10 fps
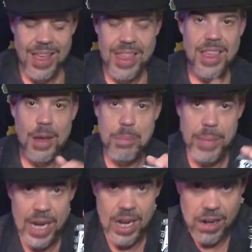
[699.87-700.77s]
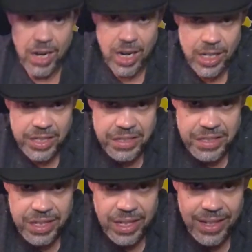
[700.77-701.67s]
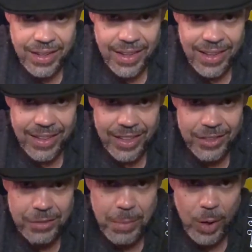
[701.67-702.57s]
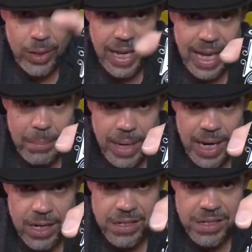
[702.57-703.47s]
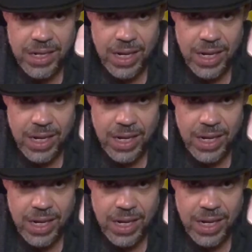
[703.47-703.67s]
the mirrors, the smoke and mirrors.